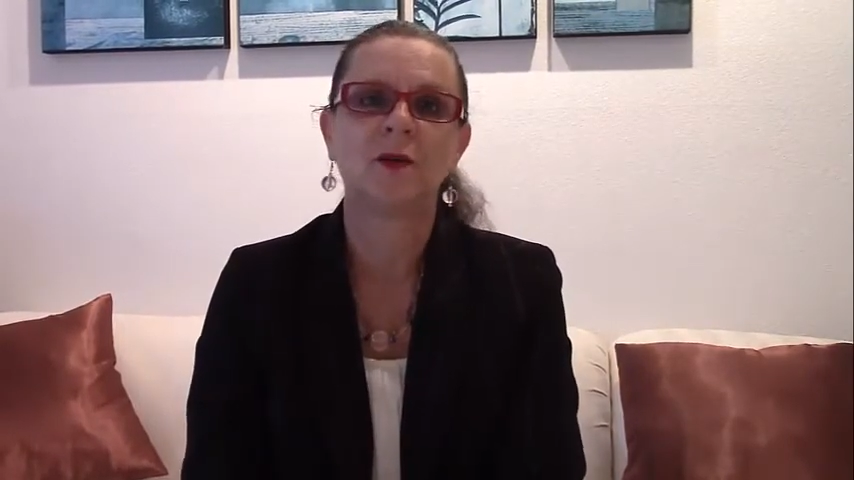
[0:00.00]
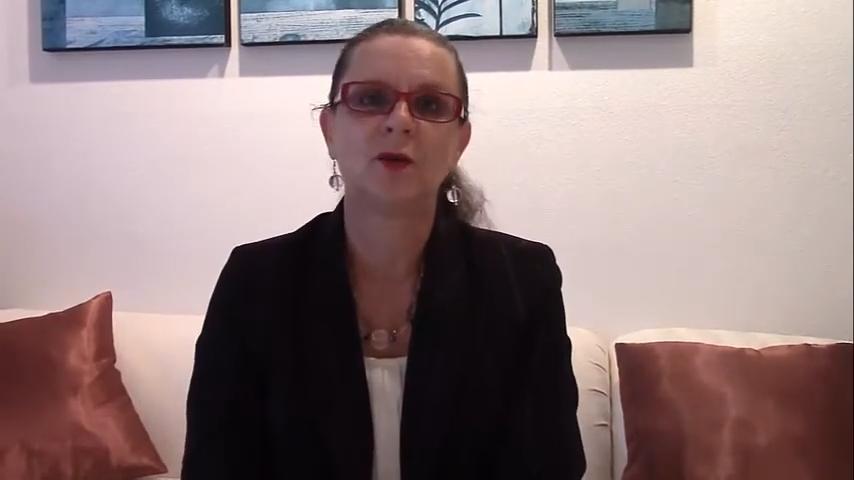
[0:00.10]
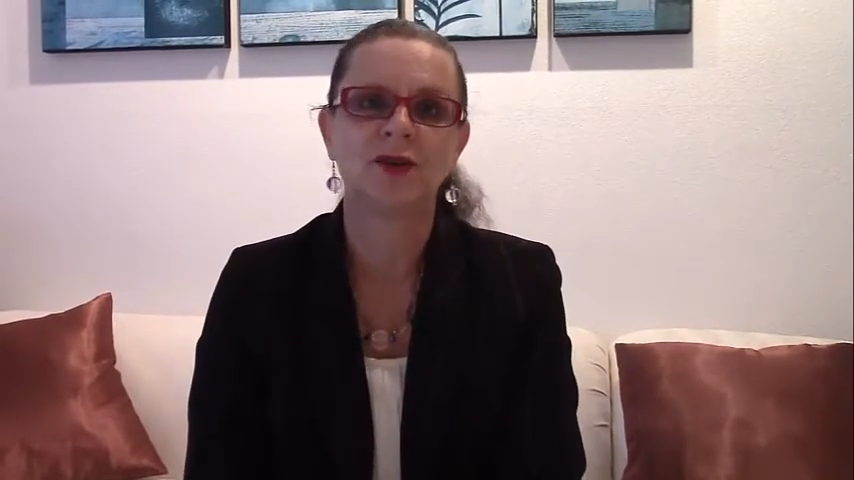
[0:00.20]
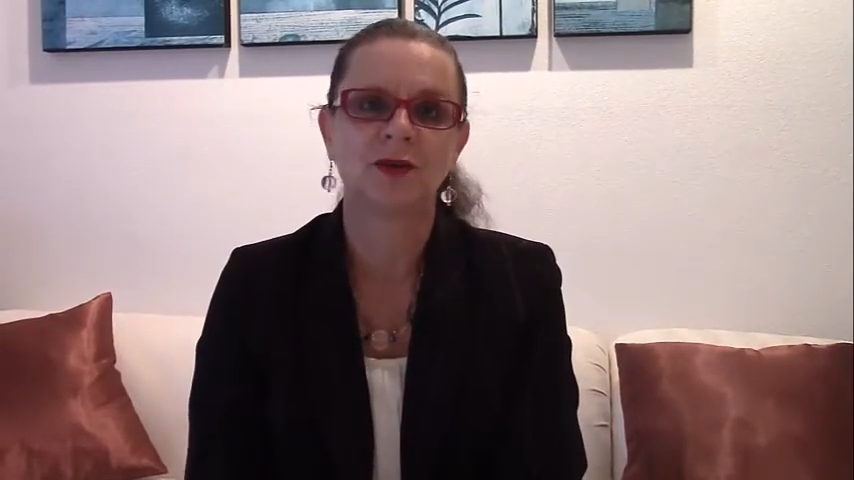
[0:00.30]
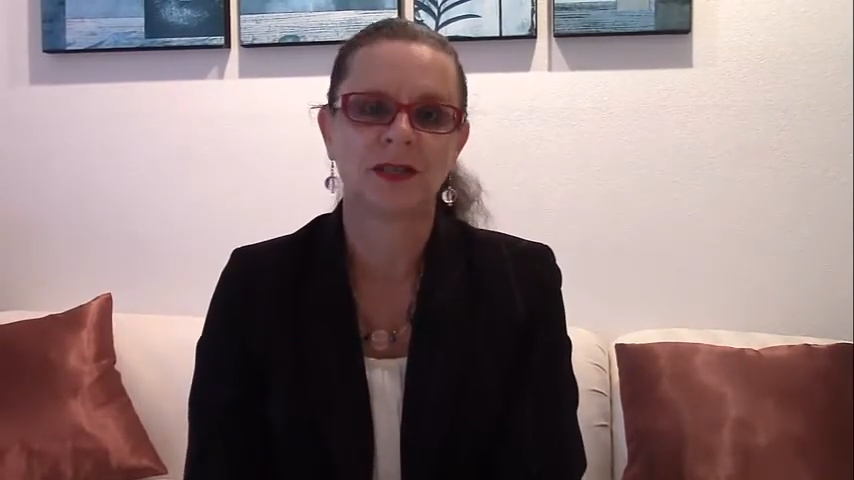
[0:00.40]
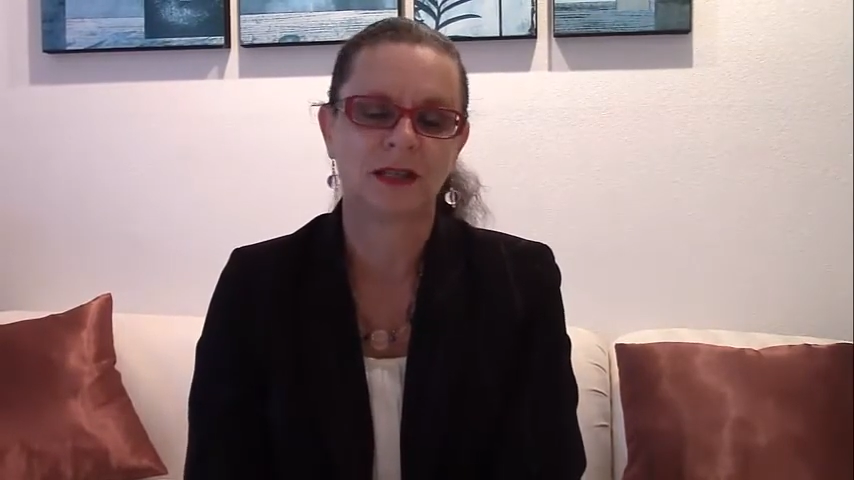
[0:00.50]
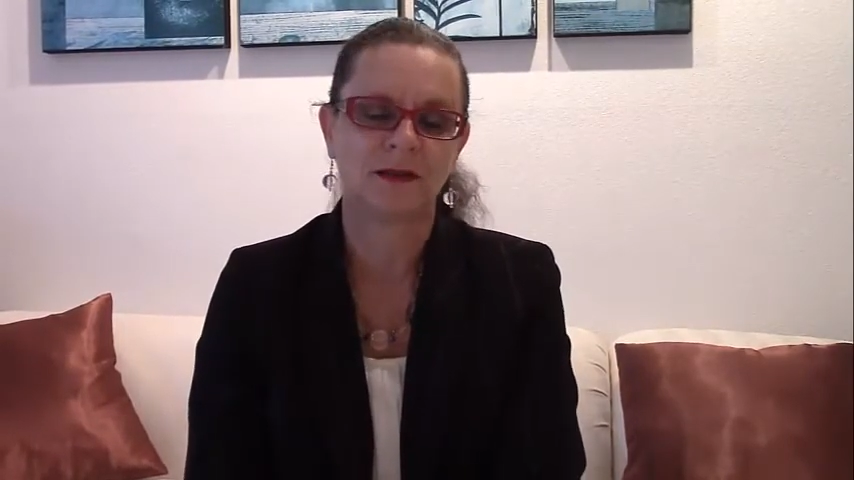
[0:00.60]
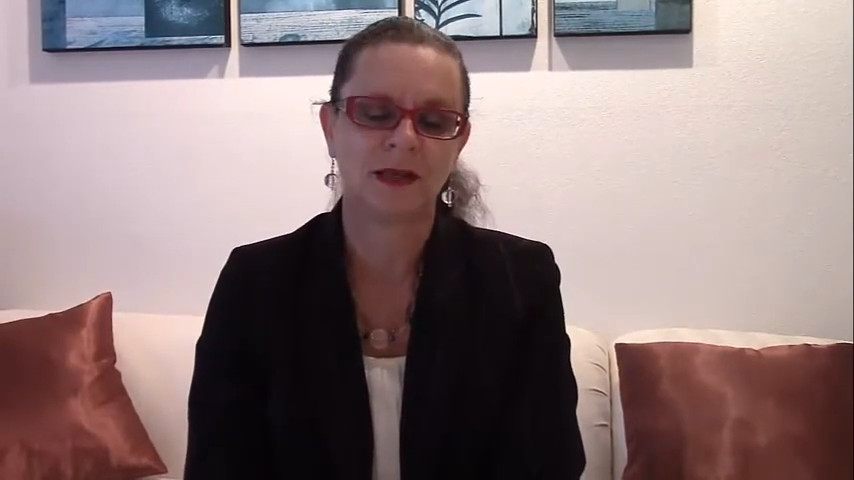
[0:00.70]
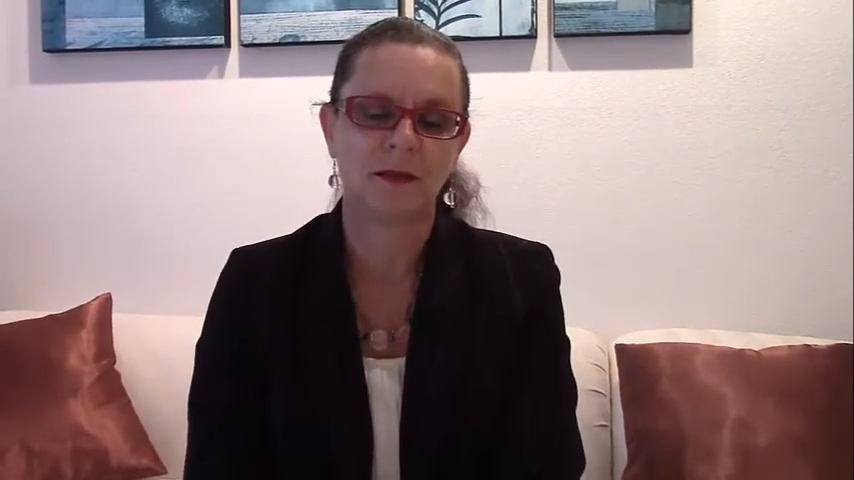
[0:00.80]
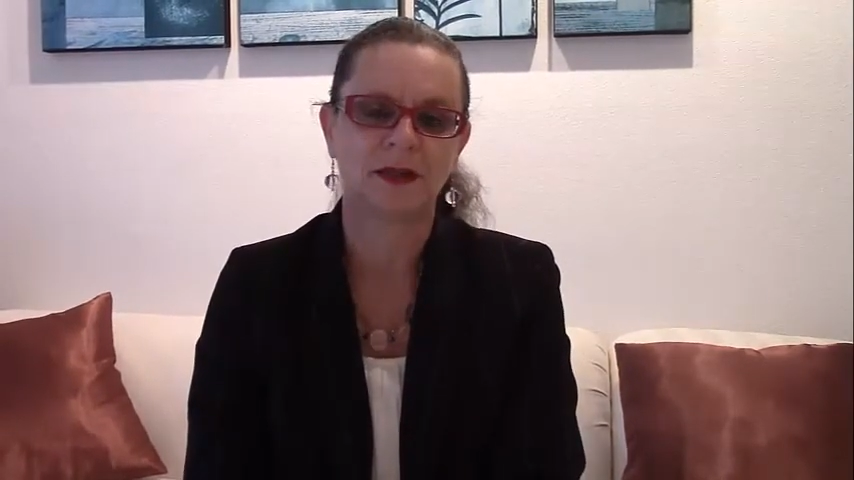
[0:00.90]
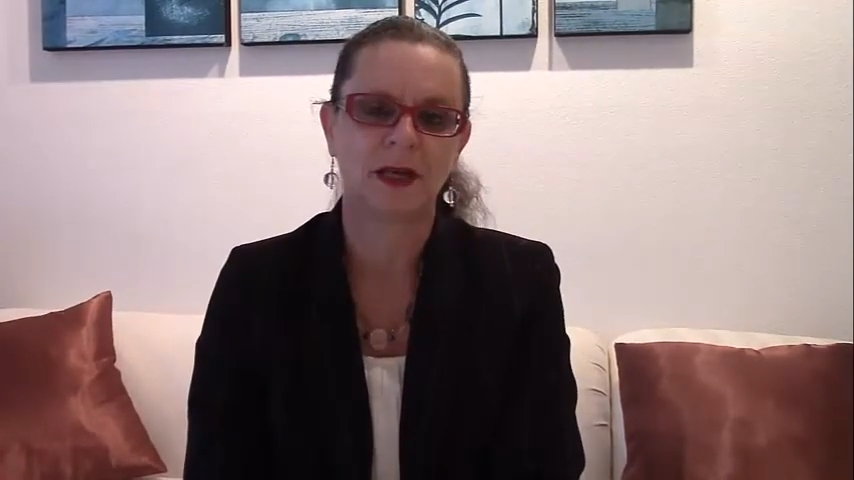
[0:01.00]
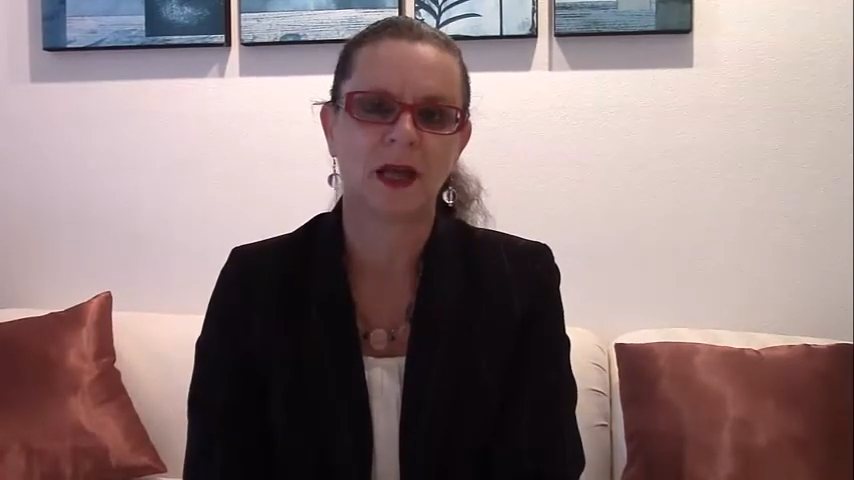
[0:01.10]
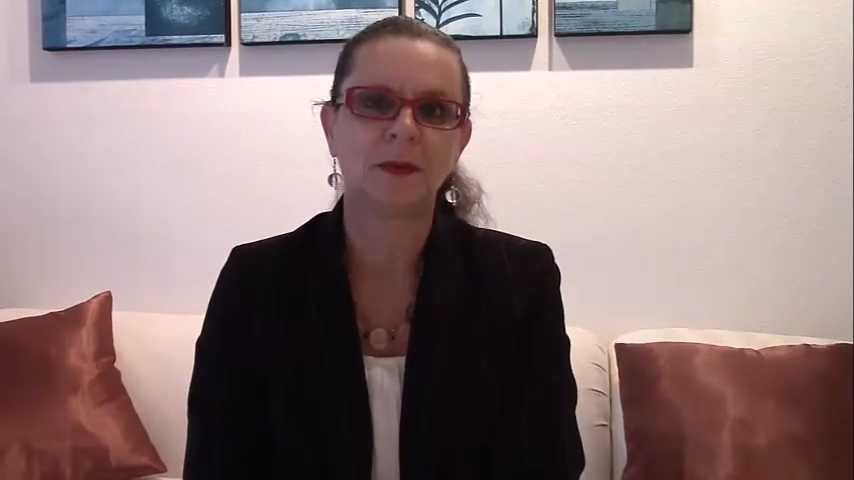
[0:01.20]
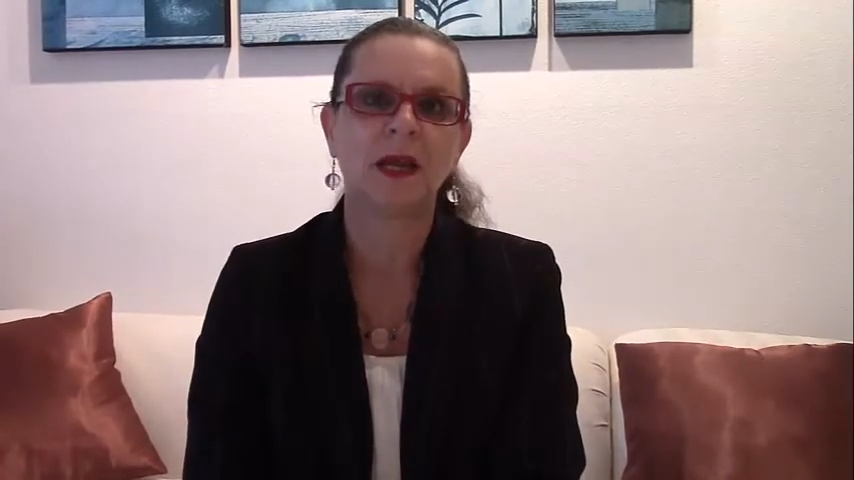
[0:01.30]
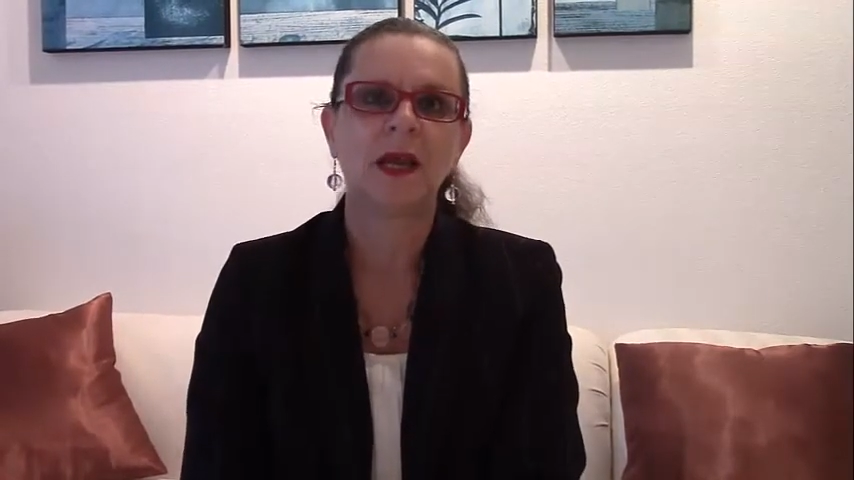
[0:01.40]
audience at the same
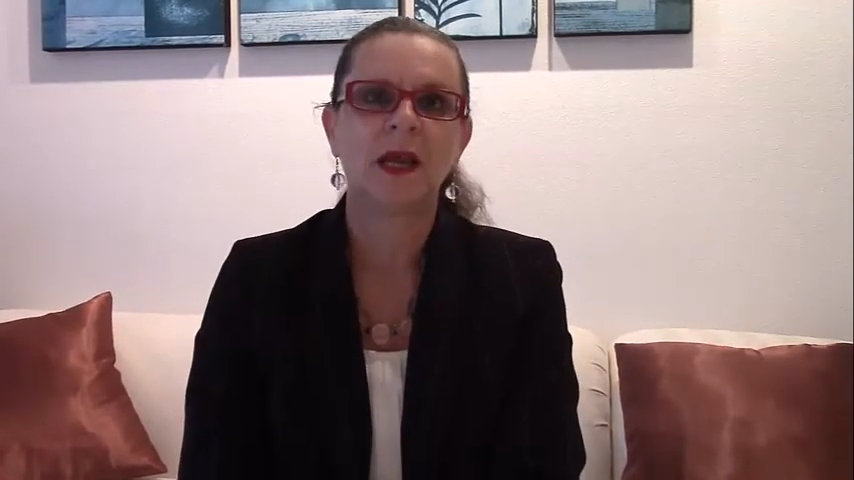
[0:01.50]
time.